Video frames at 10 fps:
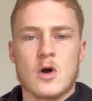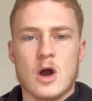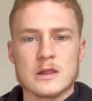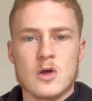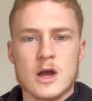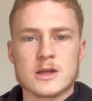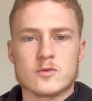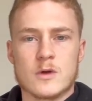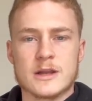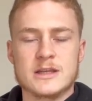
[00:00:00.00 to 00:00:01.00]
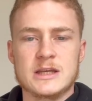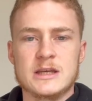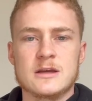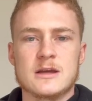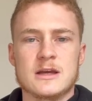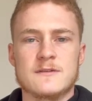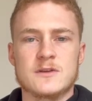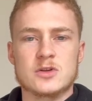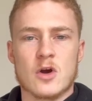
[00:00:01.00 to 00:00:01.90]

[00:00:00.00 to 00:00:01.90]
I like Grundy if you